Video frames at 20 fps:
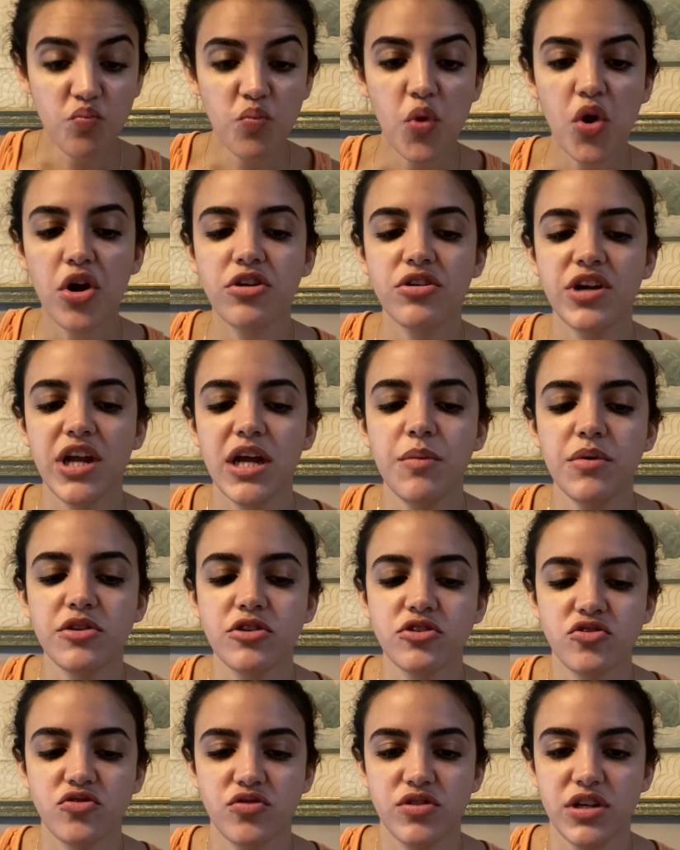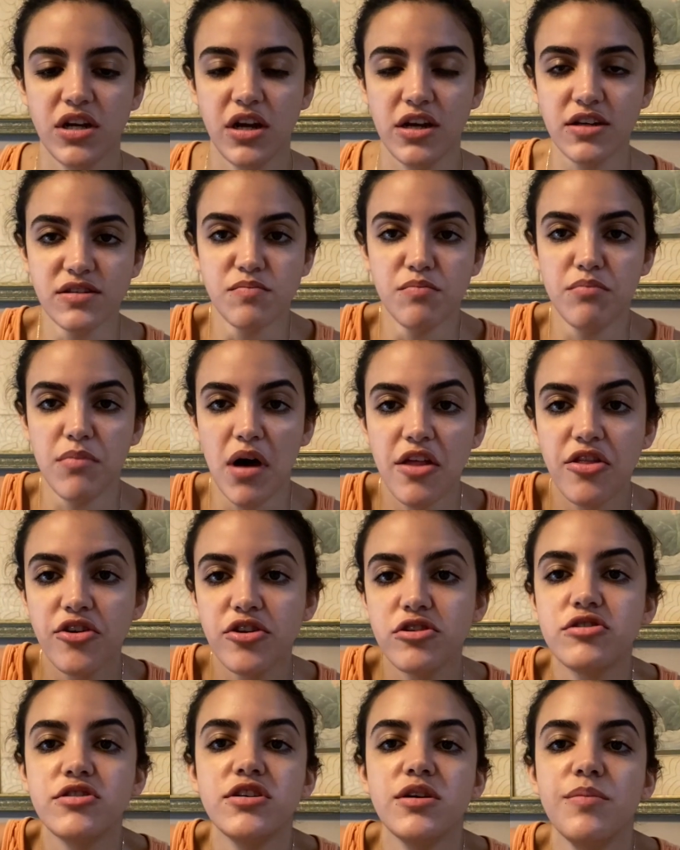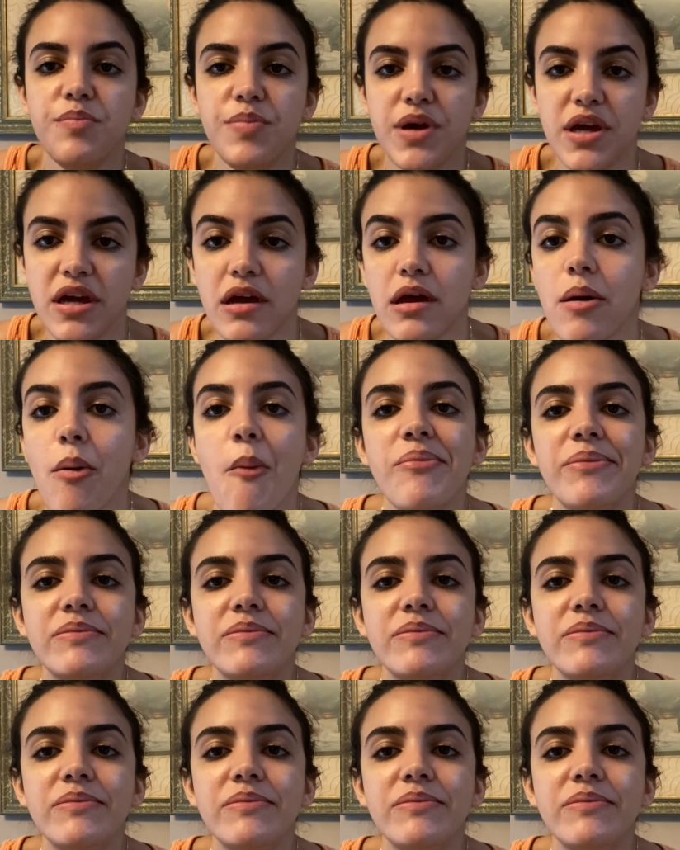her name on the screen as mother-to-be.